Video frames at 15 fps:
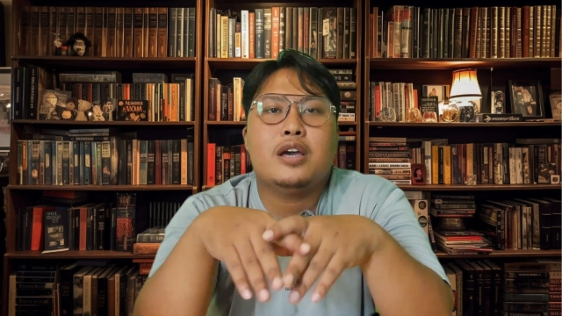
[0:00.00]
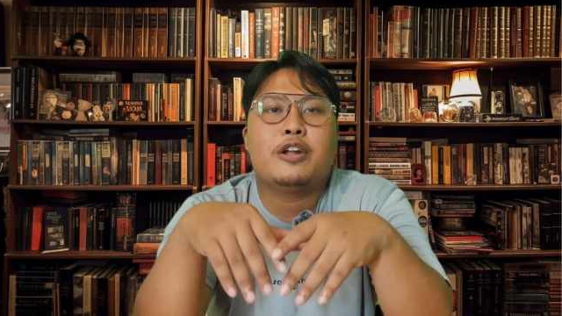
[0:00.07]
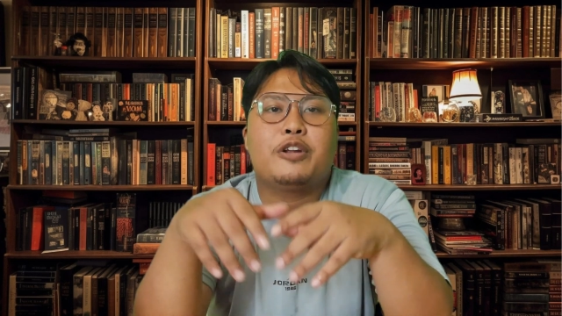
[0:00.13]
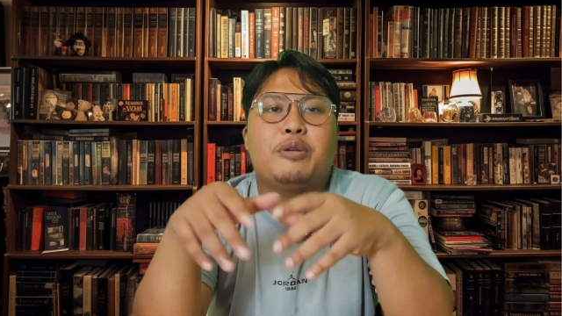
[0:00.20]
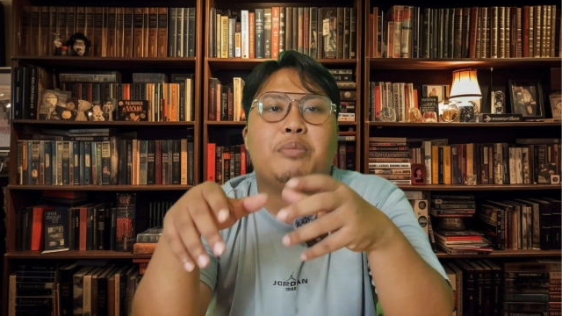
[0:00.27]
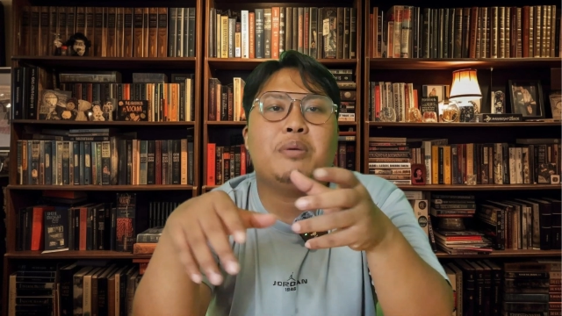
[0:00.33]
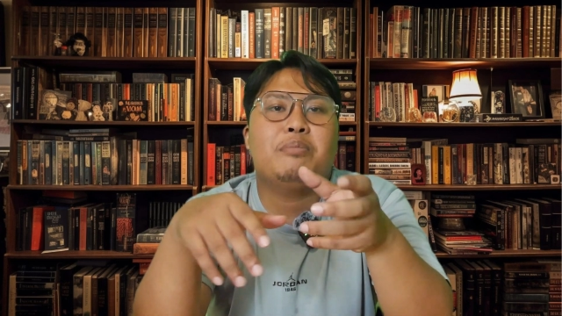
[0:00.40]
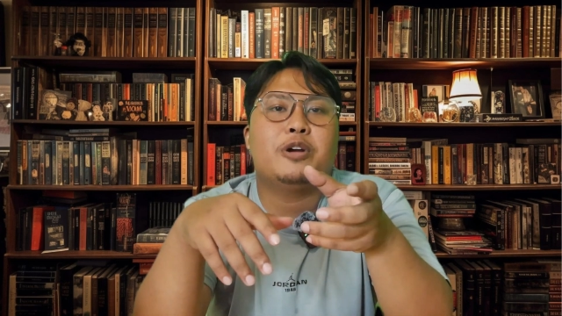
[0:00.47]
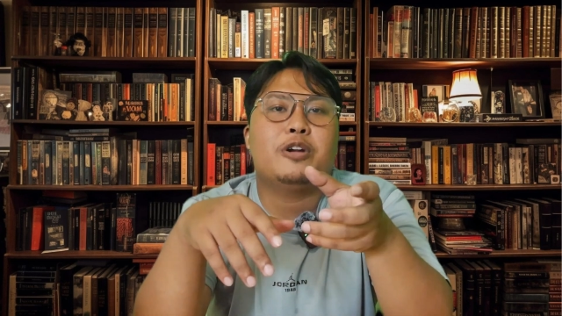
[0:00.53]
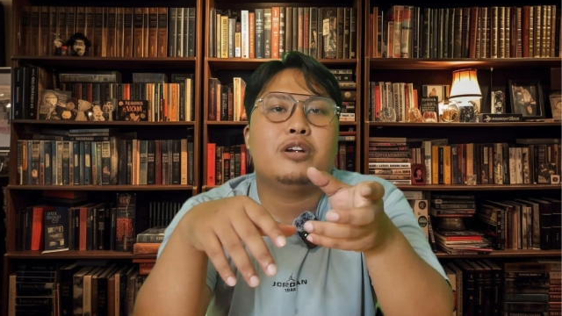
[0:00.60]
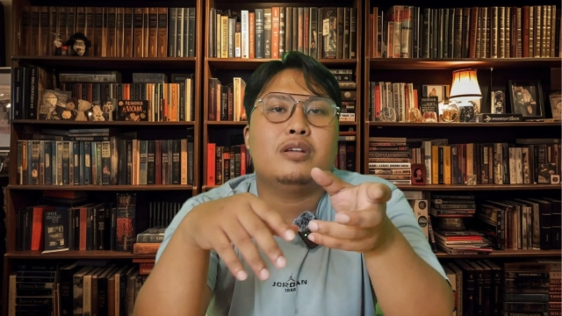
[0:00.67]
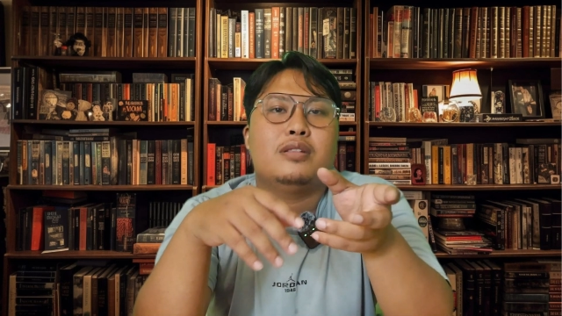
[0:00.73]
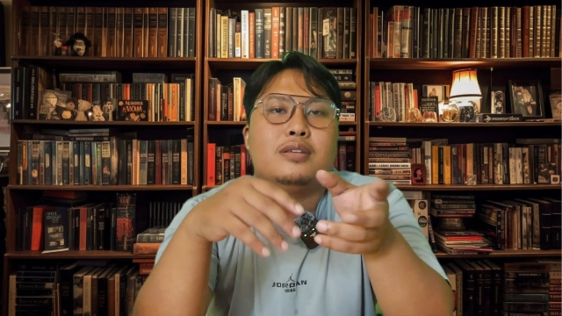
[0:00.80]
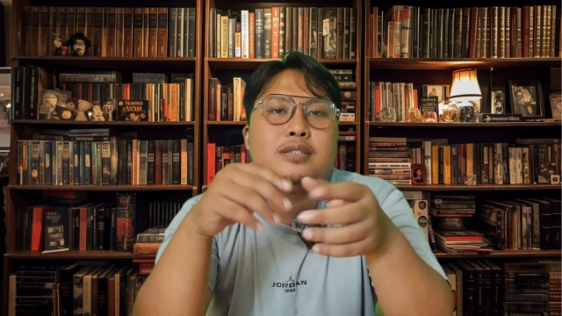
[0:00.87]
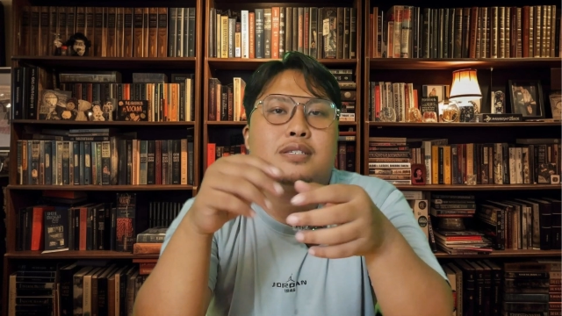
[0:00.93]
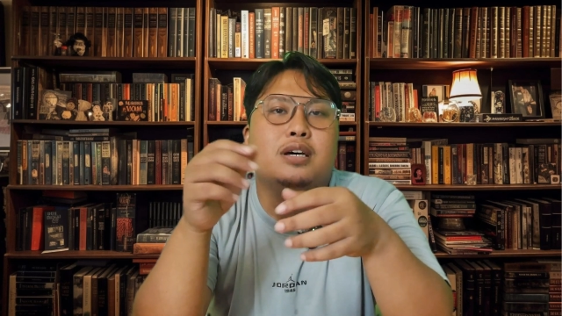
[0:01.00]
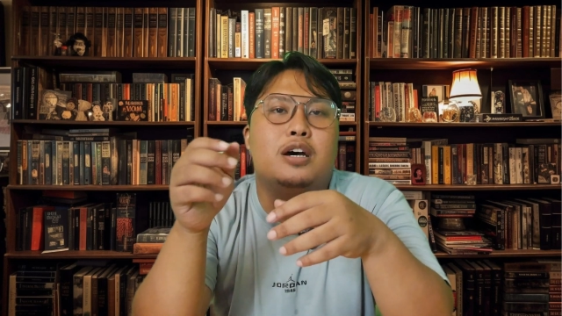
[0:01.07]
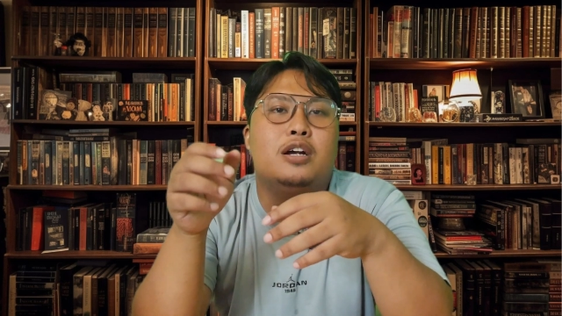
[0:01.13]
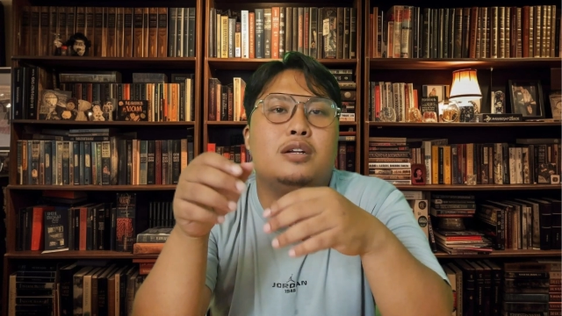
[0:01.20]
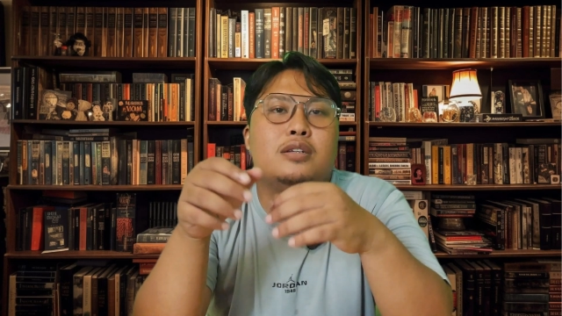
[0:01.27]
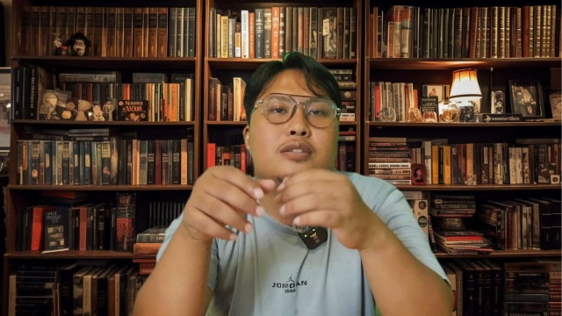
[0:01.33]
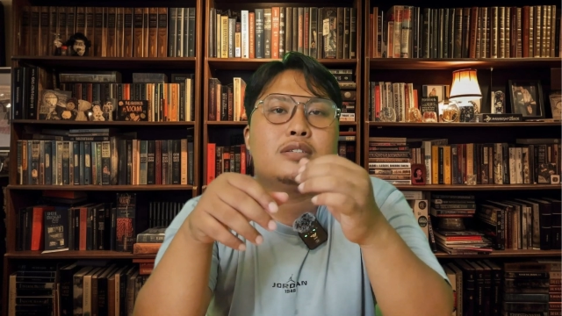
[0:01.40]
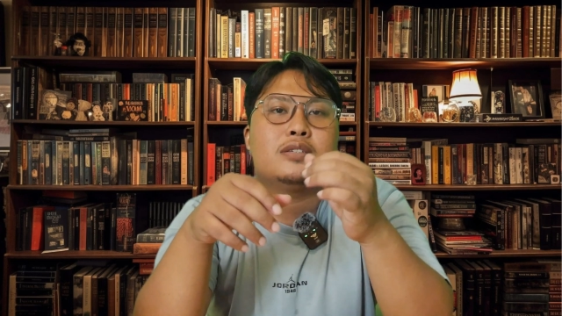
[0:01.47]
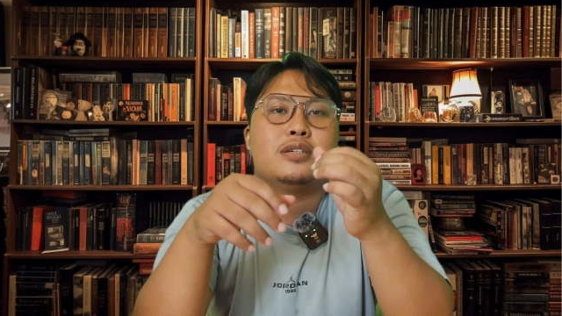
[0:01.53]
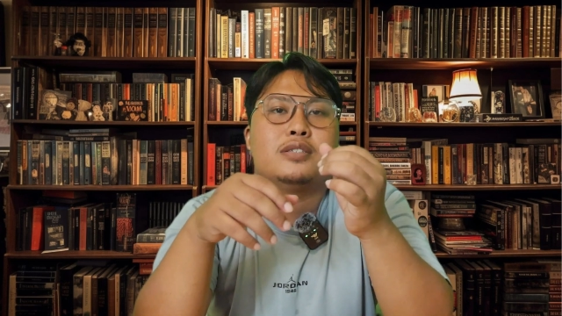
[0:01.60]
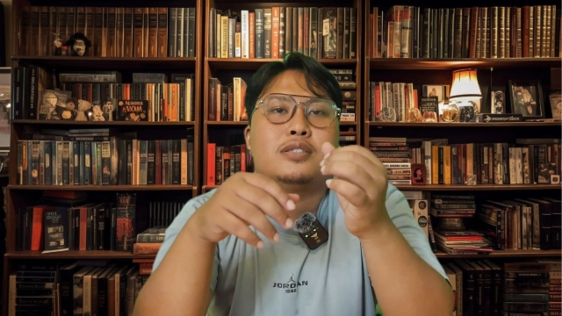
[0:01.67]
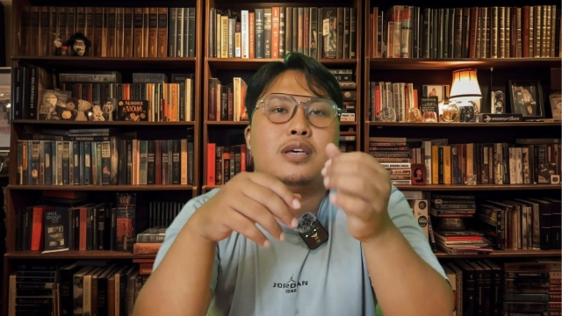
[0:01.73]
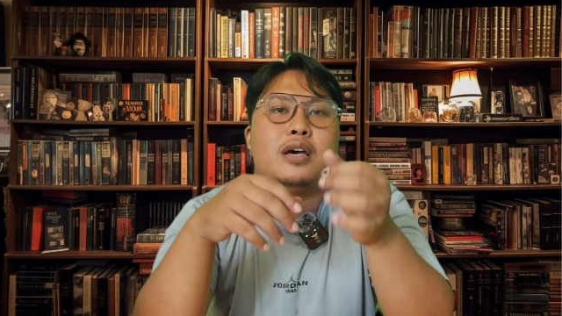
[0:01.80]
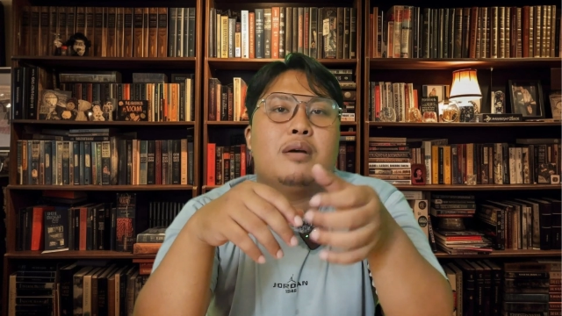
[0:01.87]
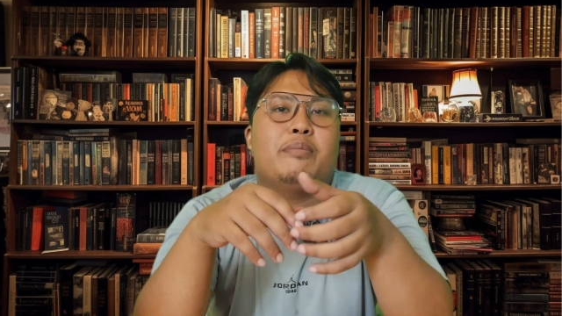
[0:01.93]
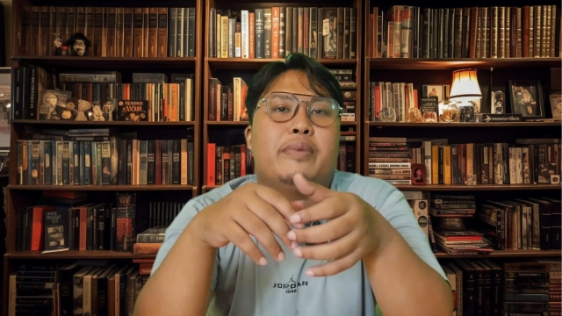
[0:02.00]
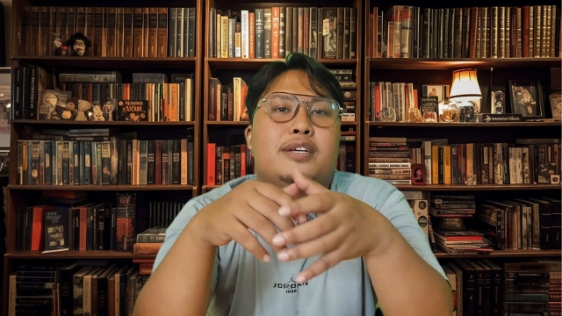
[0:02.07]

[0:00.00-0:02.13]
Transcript: Remember, these are just some